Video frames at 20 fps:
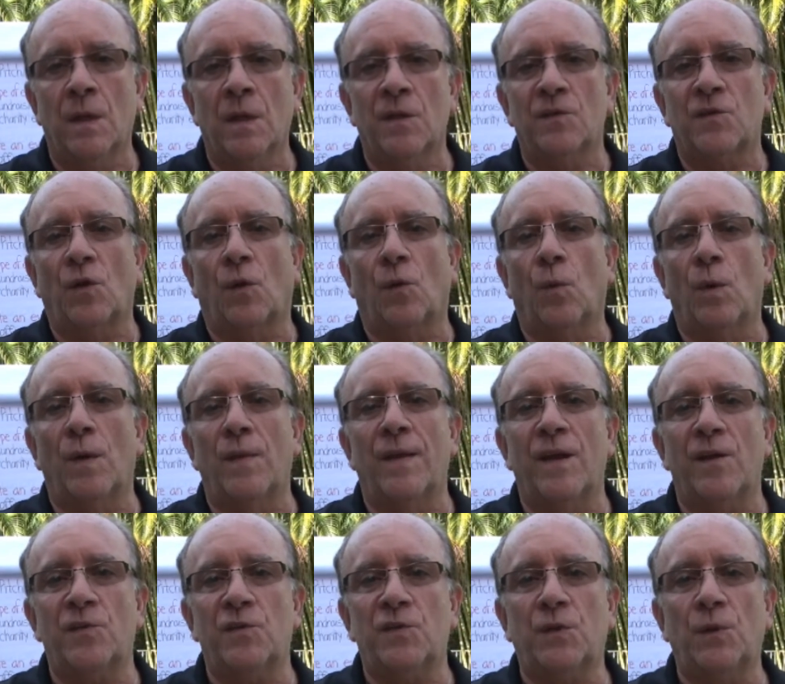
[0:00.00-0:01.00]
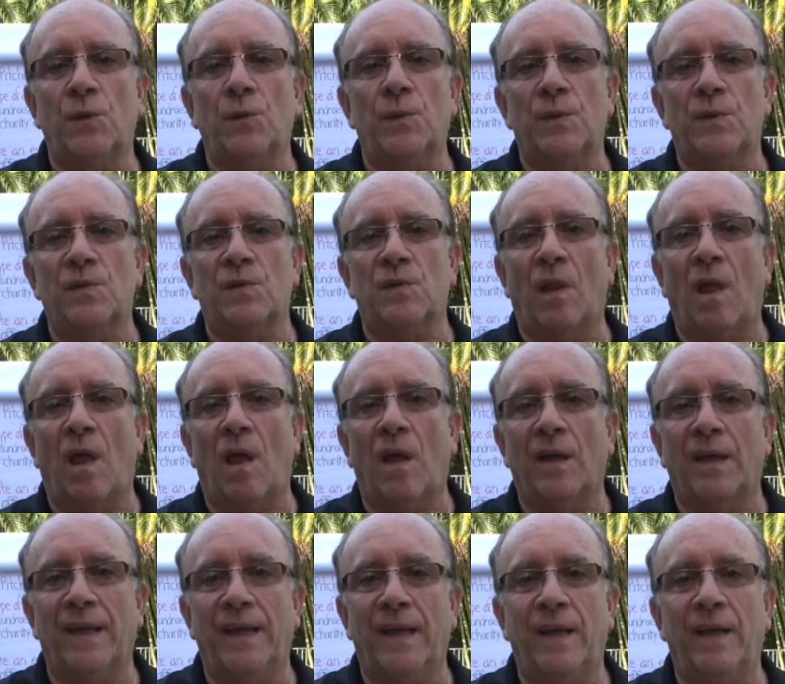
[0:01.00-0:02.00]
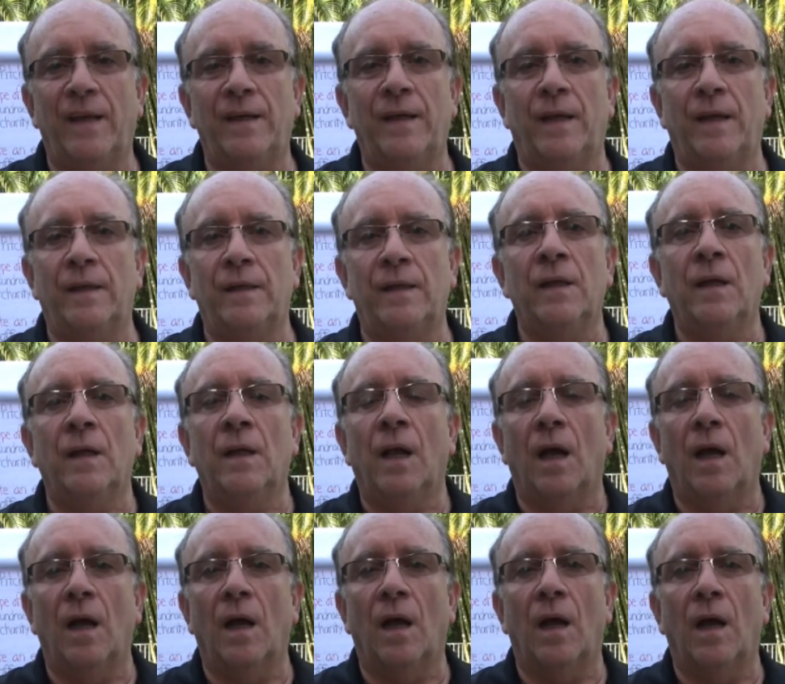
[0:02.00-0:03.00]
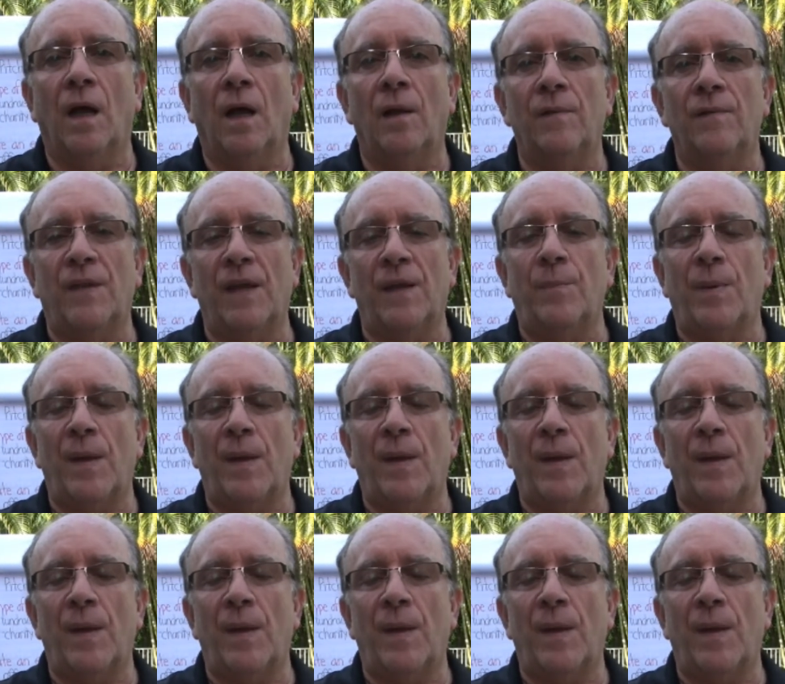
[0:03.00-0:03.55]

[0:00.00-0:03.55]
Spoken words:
So when their students log in and they pay